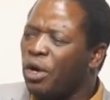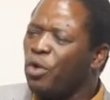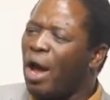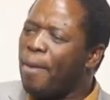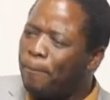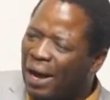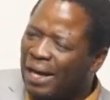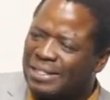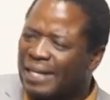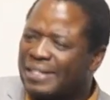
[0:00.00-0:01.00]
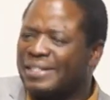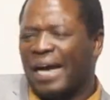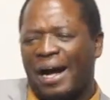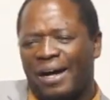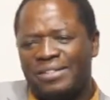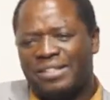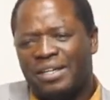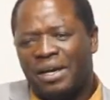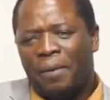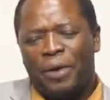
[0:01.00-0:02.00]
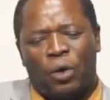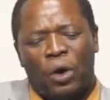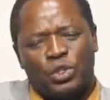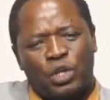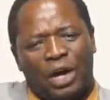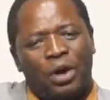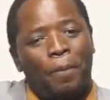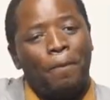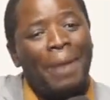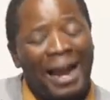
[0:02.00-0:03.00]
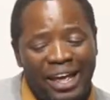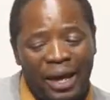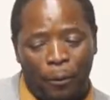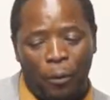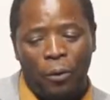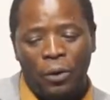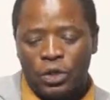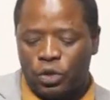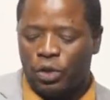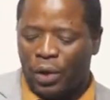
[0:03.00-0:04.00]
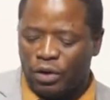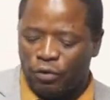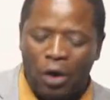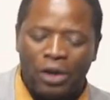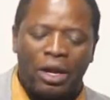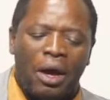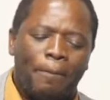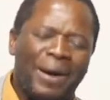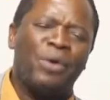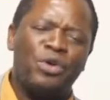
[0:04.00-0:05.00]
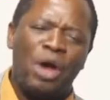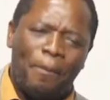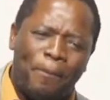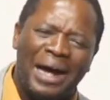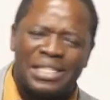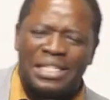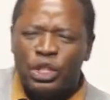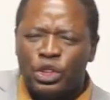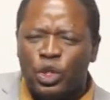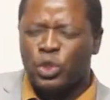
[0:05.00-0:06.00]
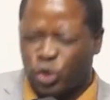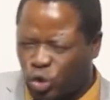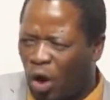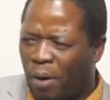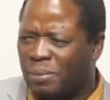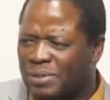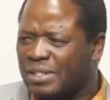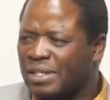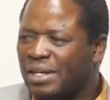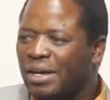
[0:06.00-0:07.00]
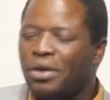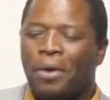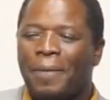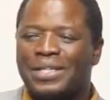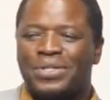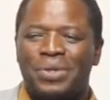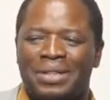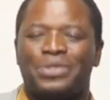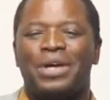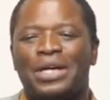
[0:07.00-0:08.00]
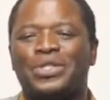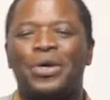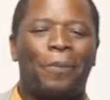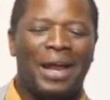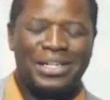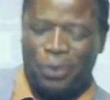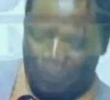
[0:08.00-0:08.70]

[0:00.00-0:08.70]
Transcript: you are a bastard child because you are not malleable to the word of God. But when you are passing through storms, you must know that you are too blessed to